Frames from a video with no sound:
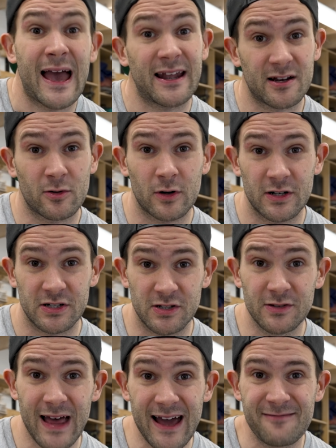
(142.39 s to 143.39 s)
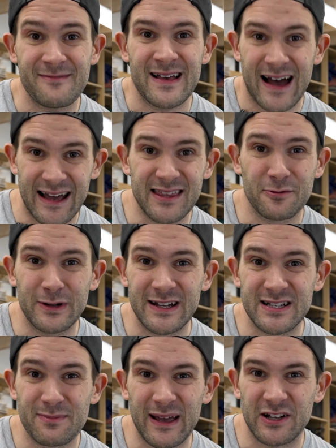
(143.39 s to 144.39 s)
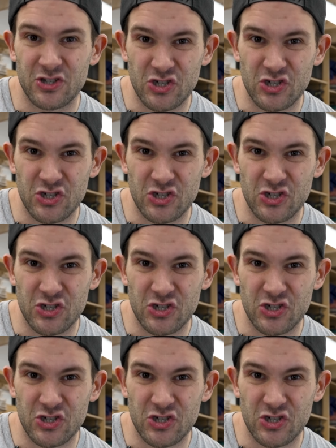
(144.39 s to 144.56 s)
And in order to do that, I think we need to make a